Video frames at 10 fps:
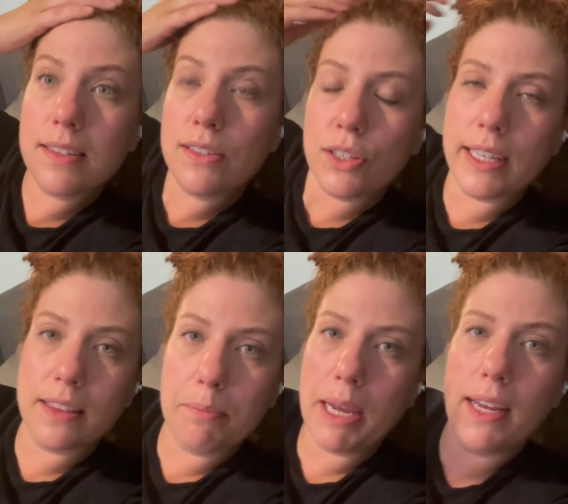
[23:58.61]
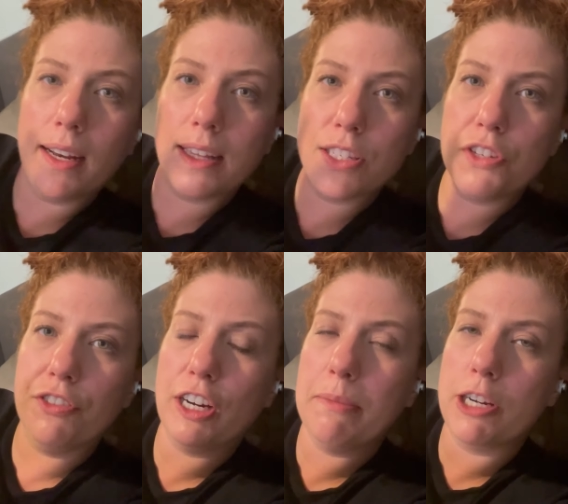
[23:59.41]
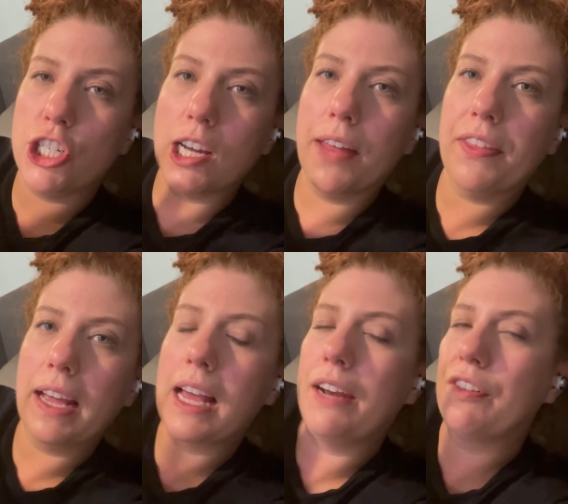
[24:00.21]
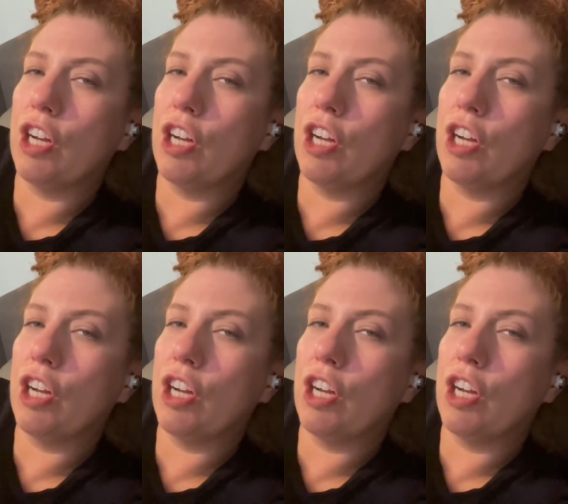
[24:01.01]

So like the Maidens, you very much got that kind of